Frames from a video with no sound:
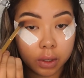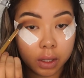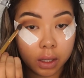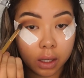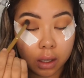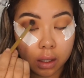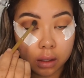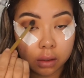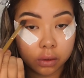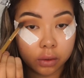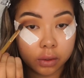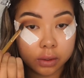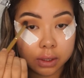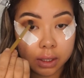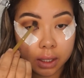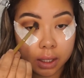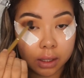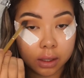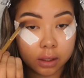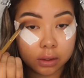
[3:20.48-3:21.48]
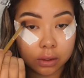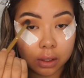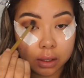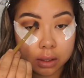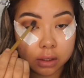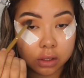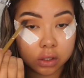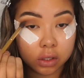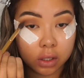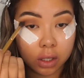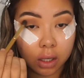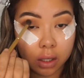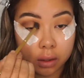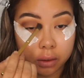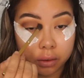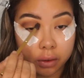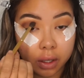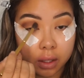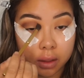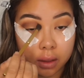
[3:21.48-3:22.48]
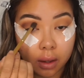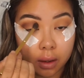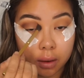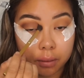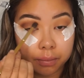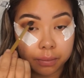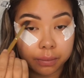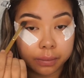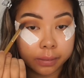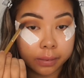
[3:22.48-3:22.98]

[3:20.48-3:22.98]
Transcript: we aren't losing the transition color either.